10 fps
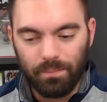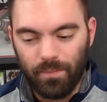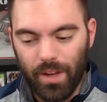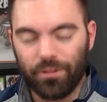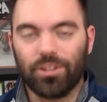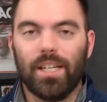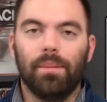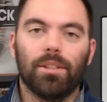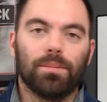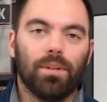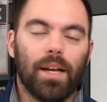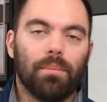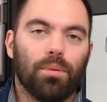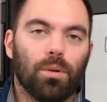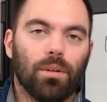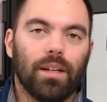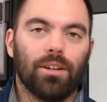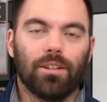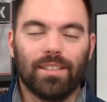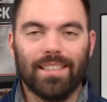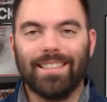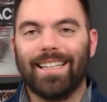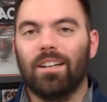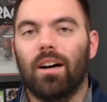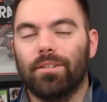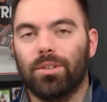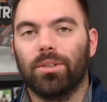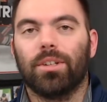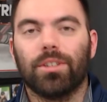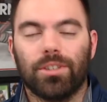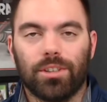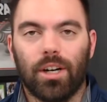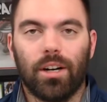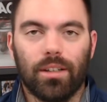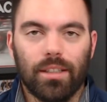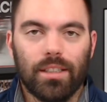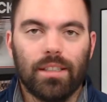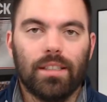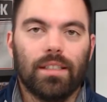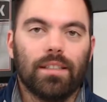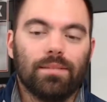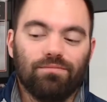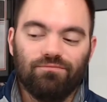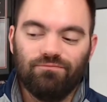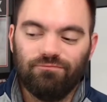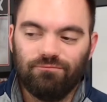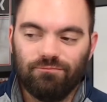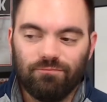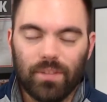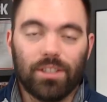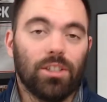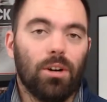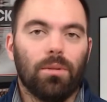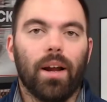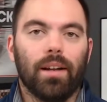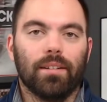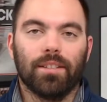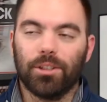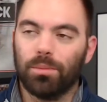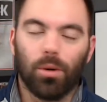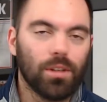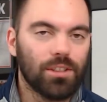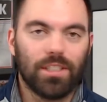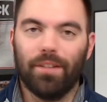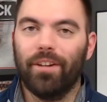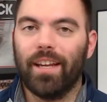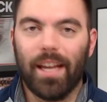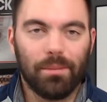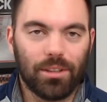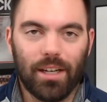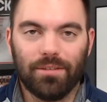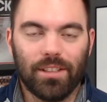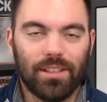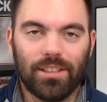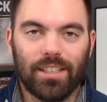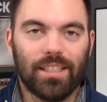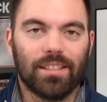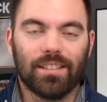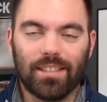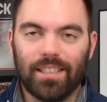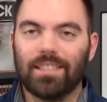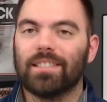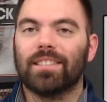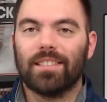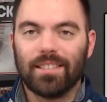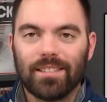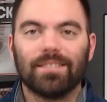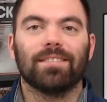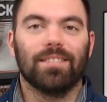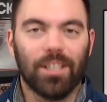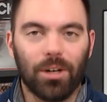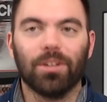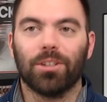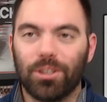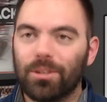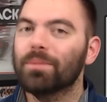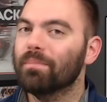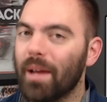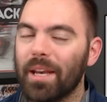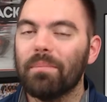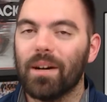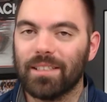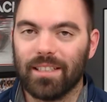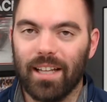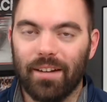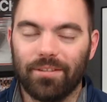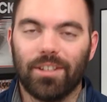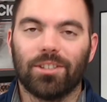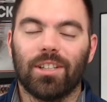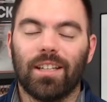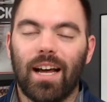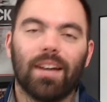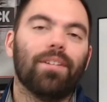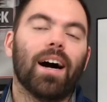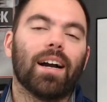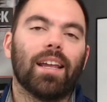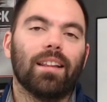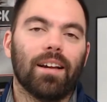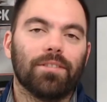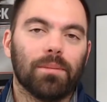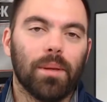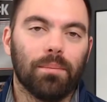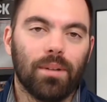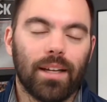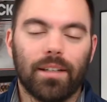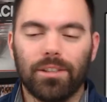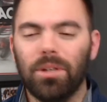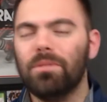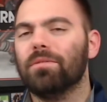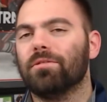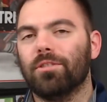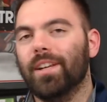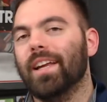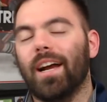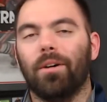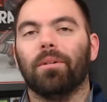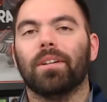If your team is playing poorly or didn't get off to a good start, it's all right. There's more than 70 games left in the season. The season's, you know, there's many months left. There's a lot of hockey left to be played. Don't freak out.